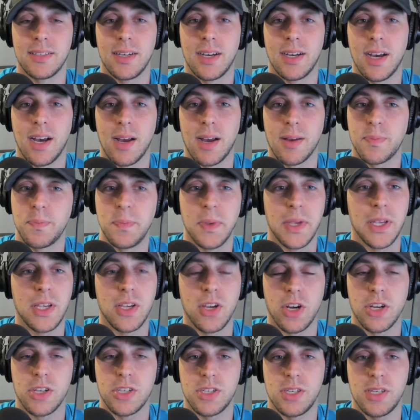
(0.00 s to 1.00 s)
Uh, be
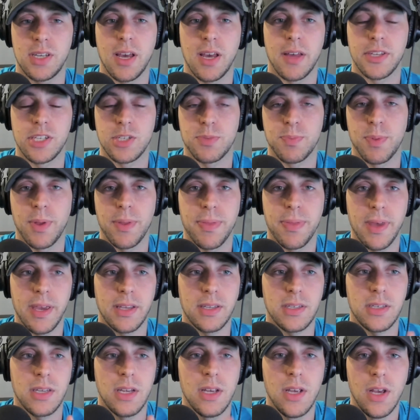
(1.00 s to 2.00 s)
curious to see how they split
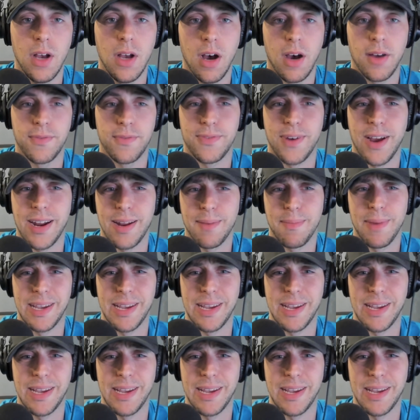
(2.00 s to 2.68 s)
things on Friday.